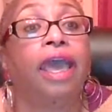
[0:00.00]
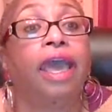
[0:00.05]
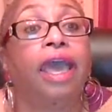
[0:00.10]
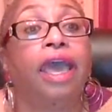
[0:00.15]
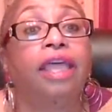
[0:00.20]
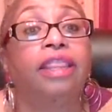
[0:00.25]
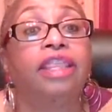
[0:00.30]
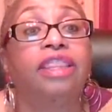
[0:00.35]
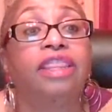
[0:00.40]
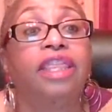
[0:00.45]

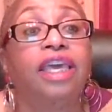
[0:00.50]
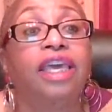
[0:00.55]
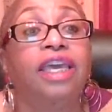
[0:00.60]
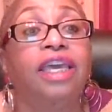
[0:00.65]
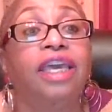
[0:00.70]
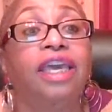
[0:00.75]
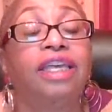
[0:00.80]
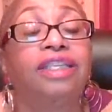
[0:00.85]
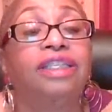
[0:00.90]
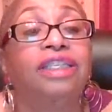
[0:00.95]
And the
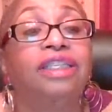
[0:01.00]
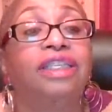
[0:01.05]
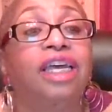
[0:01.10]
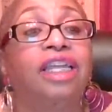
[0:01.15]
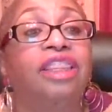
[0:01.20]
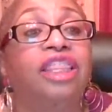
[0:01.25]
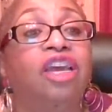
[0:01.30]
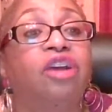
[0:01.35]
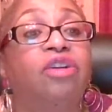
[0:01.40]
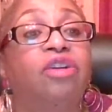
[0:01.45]
thing is
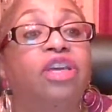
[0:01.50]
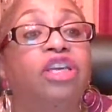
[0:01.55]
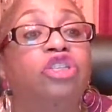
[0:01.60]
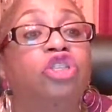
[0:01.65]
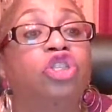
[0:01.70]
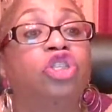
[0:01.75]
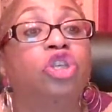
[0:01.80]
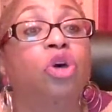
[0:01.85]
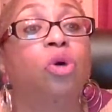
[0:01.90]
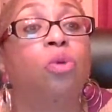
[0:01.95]
that there
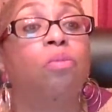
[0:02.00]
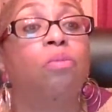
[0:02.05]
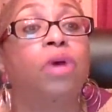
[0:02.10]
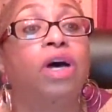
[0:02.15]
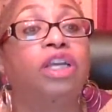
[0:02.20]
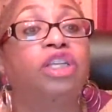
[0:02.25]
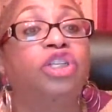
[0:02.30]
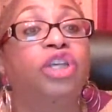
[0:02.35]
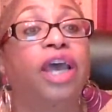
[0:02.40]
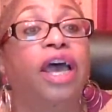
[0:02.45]
is so
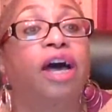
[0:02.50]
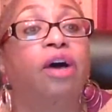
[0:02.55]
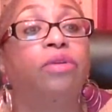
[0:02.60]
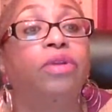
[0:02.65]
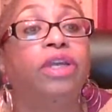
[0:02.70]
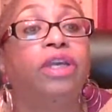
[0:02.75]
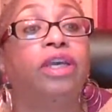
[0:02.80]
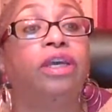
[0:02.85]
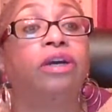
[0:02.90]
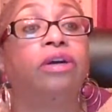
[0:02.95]
much
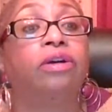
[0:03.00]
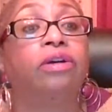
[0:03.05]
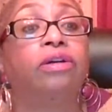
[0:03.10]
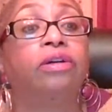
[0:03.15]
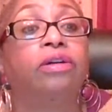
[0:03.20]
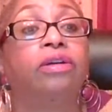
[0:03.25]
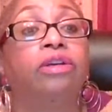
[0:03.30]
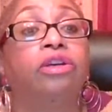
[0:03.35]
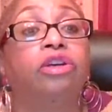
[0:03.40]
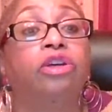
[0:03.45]
out here,
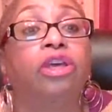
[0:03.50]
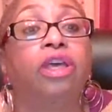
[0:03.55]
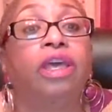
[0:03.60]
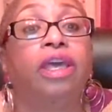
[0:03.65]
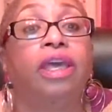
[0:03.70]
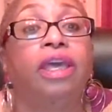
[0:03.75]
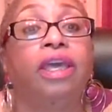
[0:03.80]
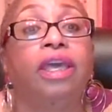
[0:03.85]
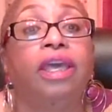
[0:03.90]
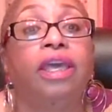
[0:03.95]

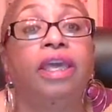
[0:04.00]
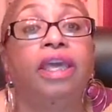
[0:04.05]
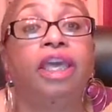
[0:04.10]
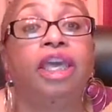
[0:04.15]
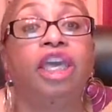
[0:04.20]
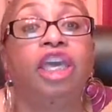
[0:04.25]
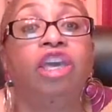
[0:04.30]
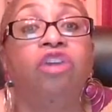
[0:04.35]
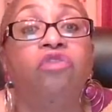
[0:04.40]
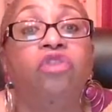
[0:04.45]

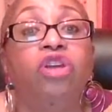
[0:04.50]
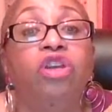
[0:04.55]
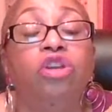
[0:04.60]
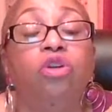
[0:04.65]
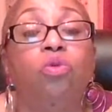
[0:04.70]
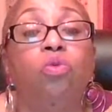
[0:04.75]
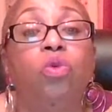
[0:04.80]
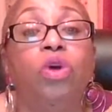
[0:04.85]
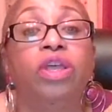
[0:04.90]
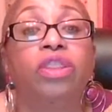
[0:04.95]
even
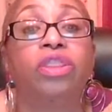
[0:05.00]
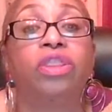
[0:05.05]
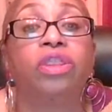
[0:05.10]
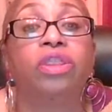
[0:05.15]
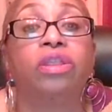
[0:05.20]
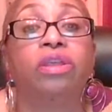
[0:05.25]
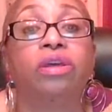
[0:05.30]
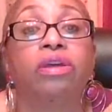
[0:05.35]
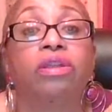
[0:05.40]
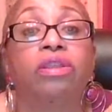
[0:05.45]
with
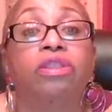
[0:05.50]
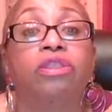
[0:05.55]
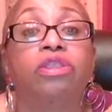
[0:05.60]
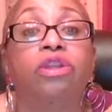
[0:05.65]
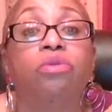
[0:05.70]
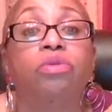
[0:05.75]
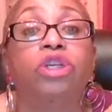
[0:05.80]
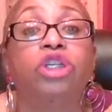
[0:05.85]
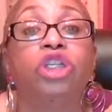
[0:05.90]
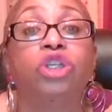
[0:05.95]

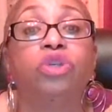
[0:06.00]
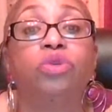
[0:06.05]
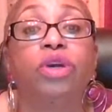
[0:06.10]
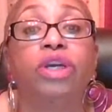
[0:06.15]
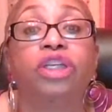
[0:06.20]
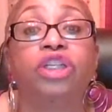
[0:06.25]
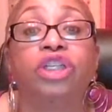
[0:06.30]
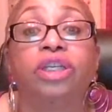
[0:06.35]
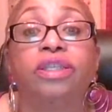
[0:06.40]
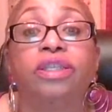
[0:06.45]
the
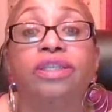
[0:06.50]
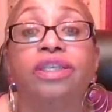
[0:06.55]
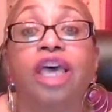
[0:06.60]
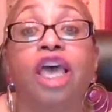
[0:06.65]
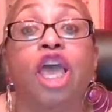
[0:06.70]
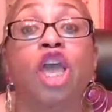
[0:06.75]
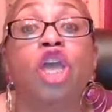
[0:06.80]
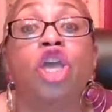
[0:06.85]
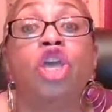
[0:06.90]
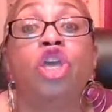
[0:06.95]
restrictions,
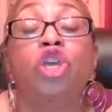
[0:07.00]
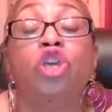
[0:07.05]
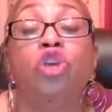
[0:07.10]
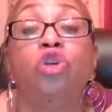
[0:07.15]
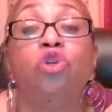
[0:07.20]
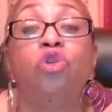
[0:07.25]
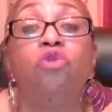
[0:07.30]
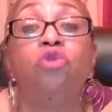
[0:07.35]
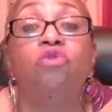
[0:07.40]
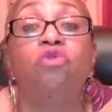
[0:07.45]

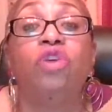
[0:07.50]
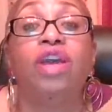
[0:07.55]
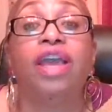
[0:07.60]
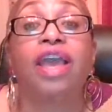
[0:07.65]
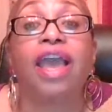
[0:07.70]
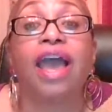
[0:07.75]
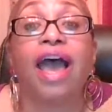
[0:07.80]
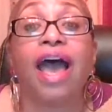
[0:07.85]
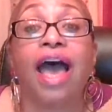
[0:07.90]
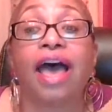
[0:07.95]
you've
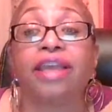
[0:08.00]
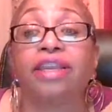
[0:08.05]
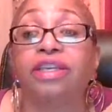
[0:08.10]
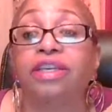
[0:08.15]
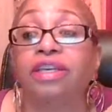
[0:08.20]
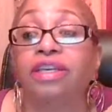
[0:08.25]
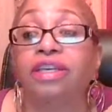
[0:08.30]
got